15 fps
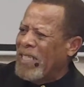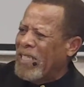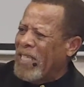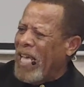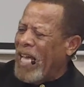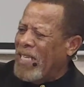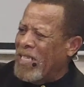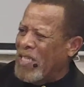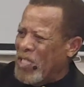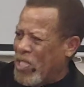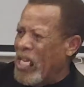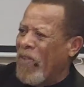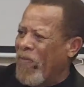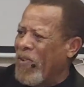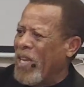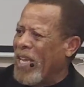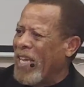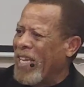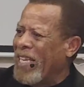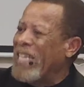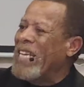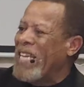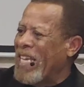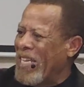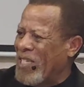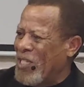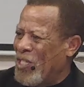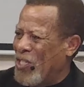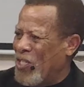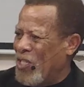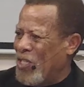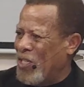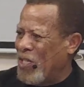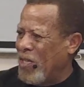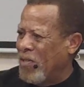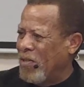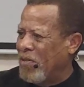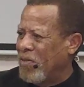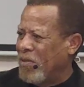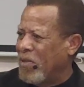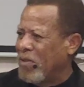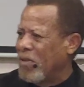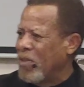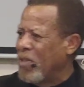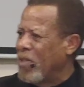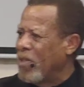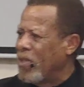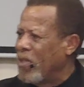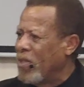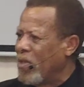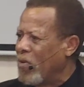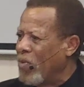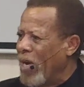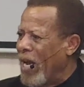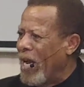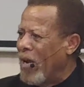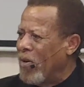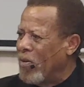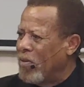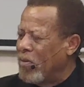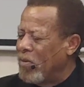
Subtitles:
that Stephanie needs. Wow.